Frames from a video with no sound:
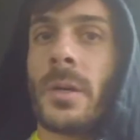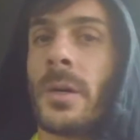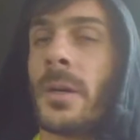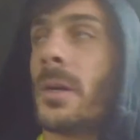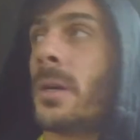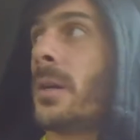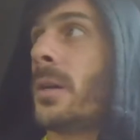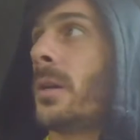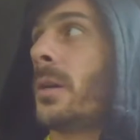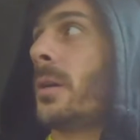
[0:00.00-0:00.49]

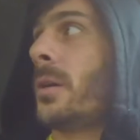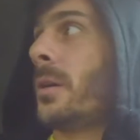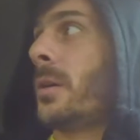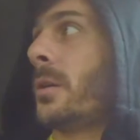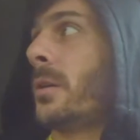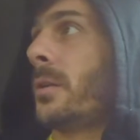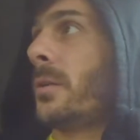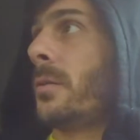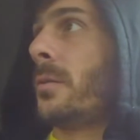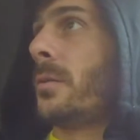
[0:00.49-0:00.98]

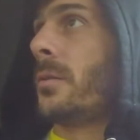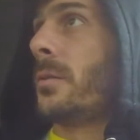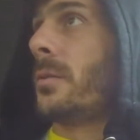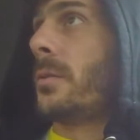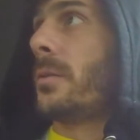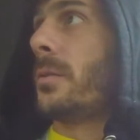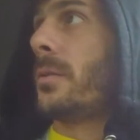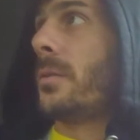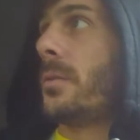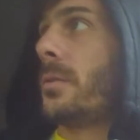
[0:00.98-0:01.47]
and
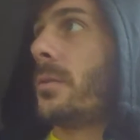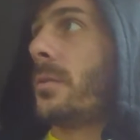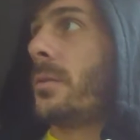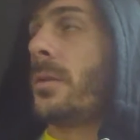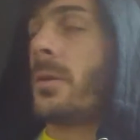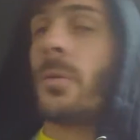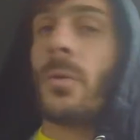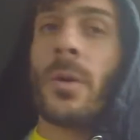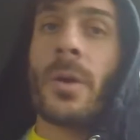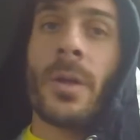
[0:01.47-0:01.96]

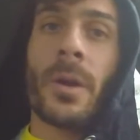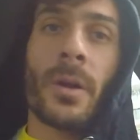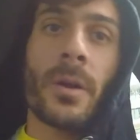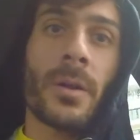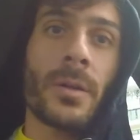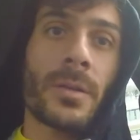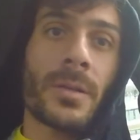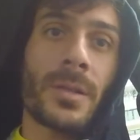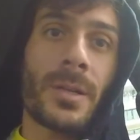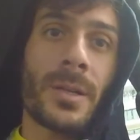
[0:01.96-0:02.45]
the weather
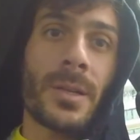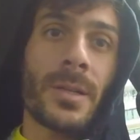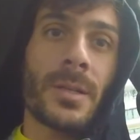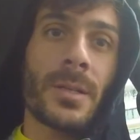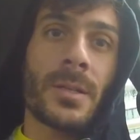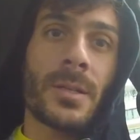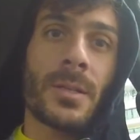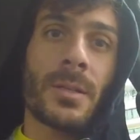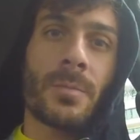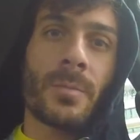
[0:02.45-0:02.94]

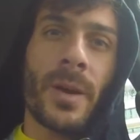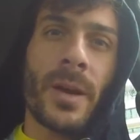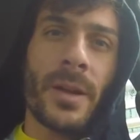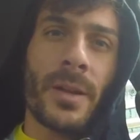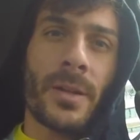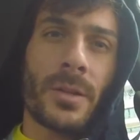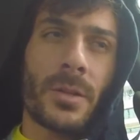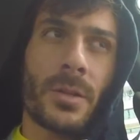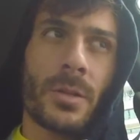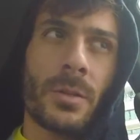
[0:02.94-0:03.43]
says it's
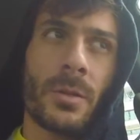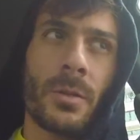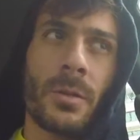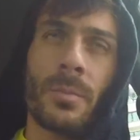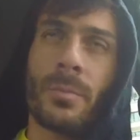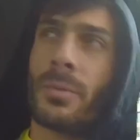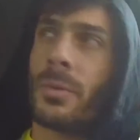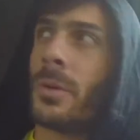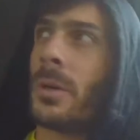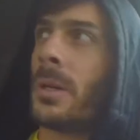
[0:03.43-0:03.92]
-2
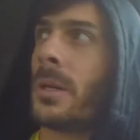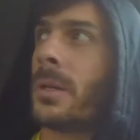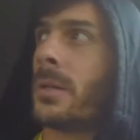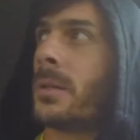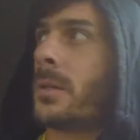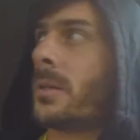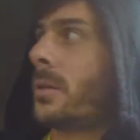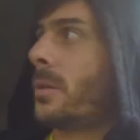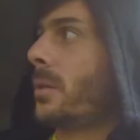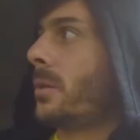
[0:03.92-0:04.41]
in
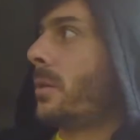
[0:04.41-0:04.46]
Poland.